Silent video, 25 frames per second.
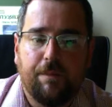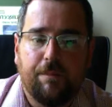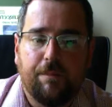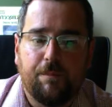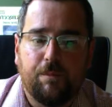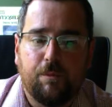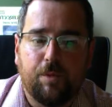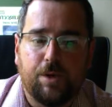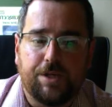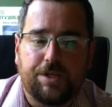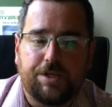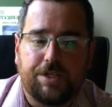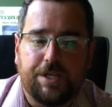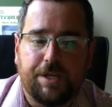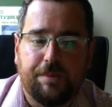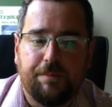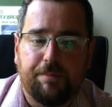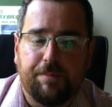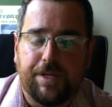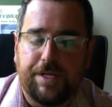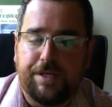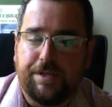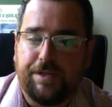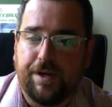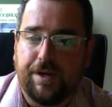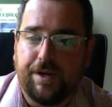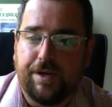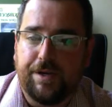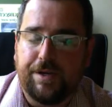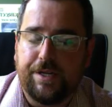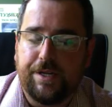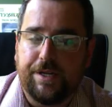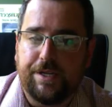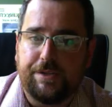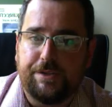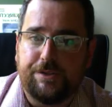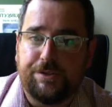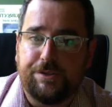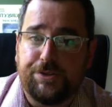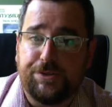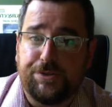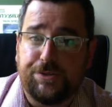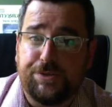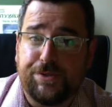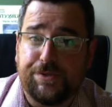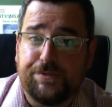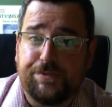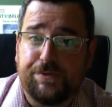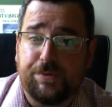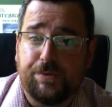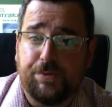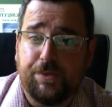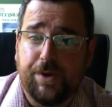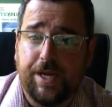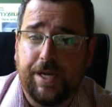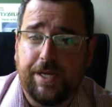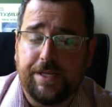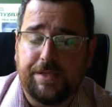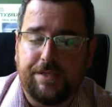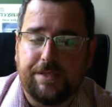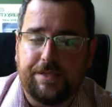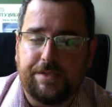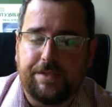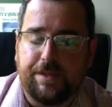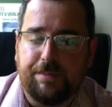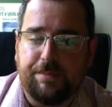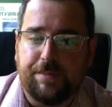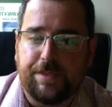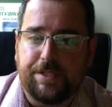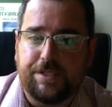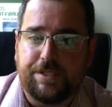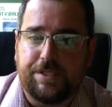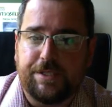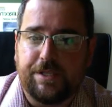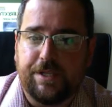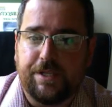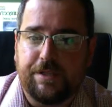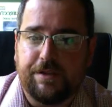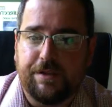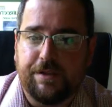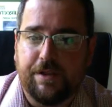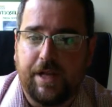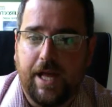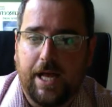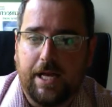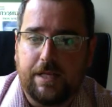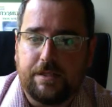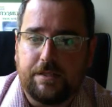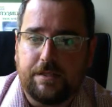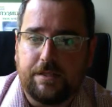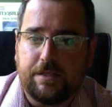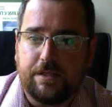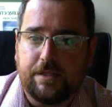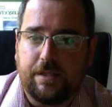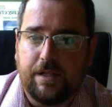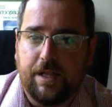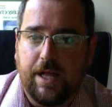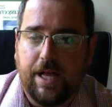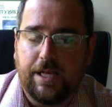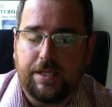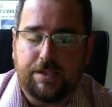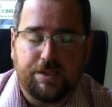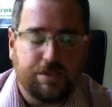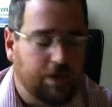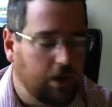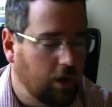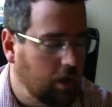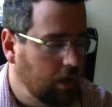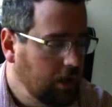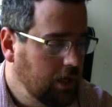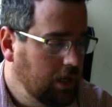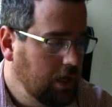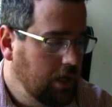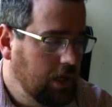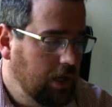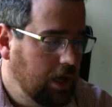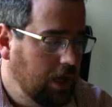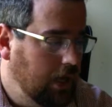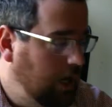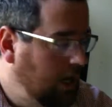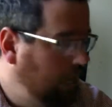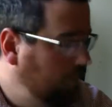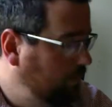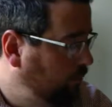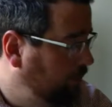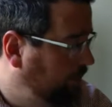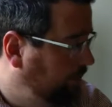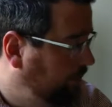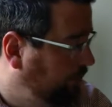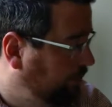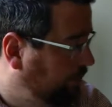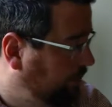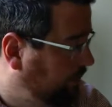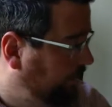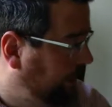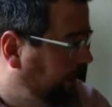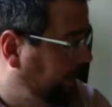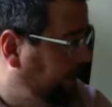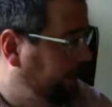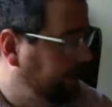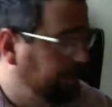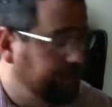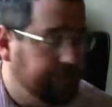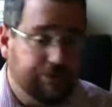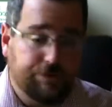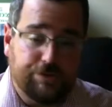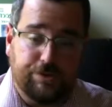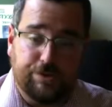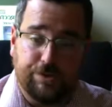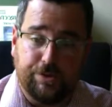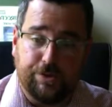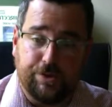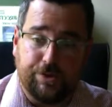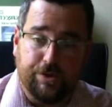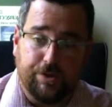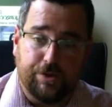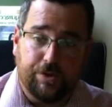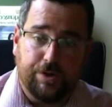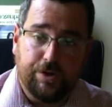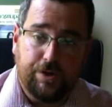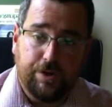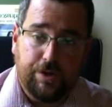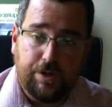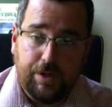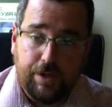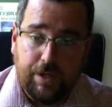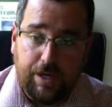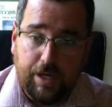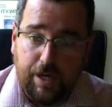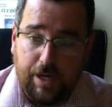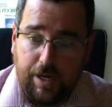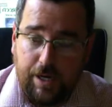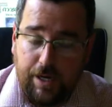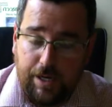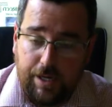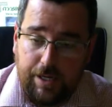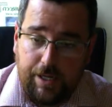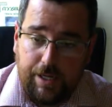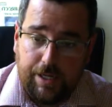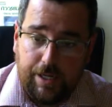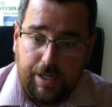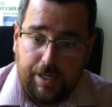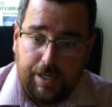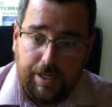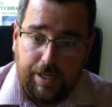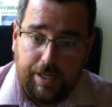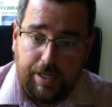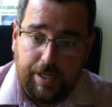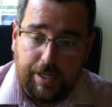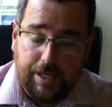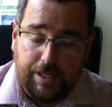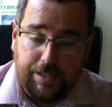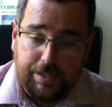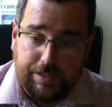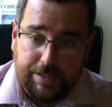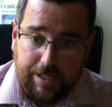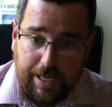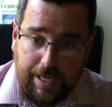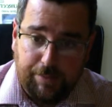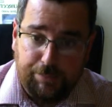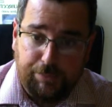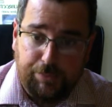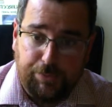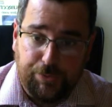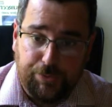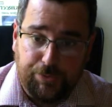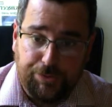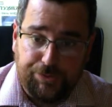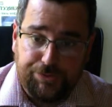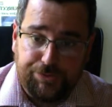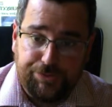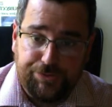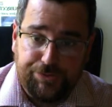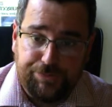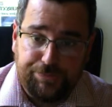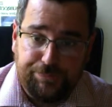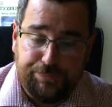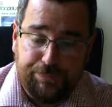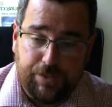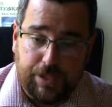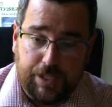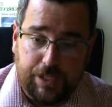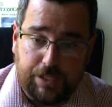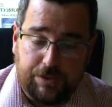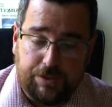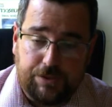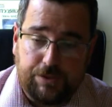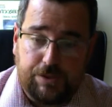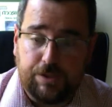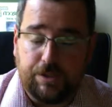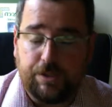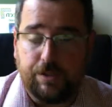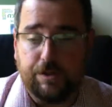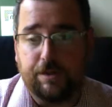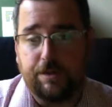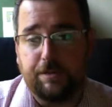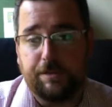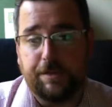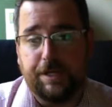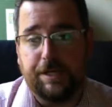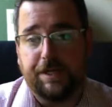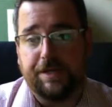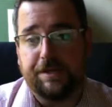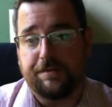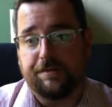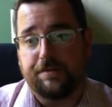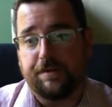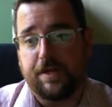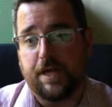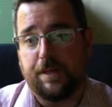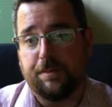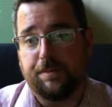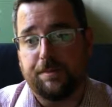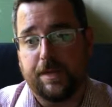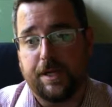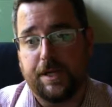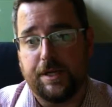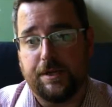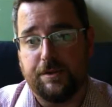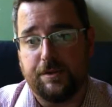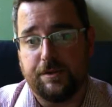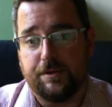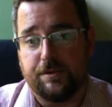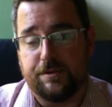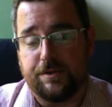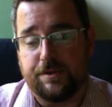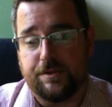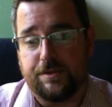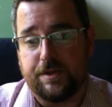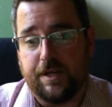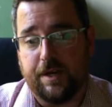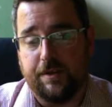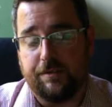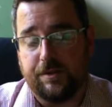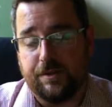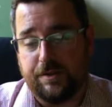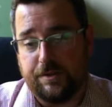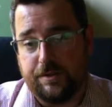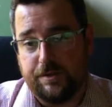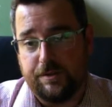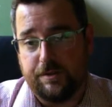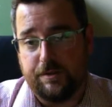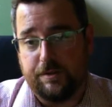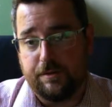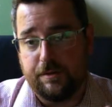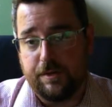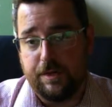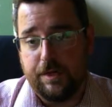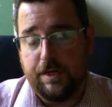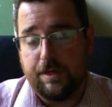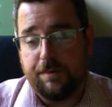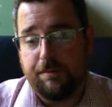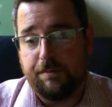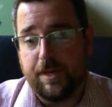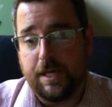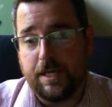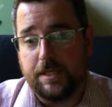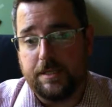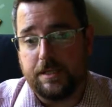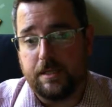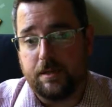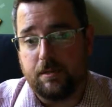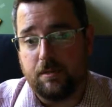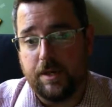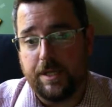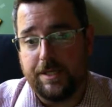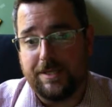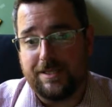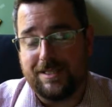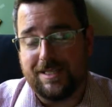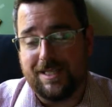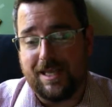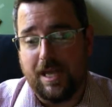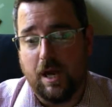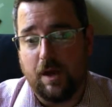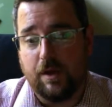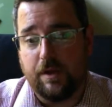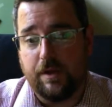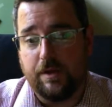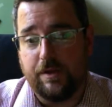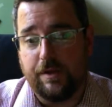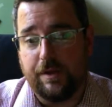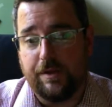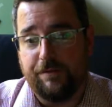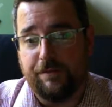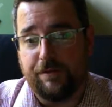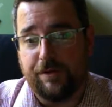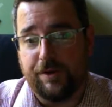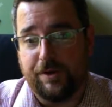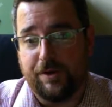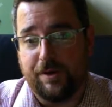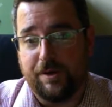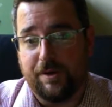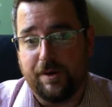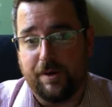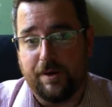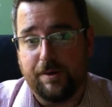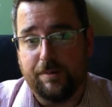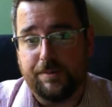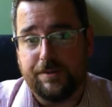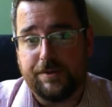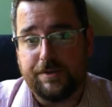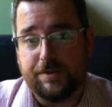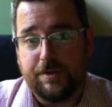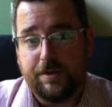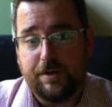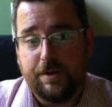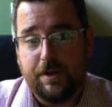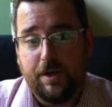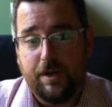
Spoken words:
which can be done in two different ways, as I mentioned in the last class. So when you get into your examples into your media flight plan, you'll discover two basic ways to calculate for your GURPS,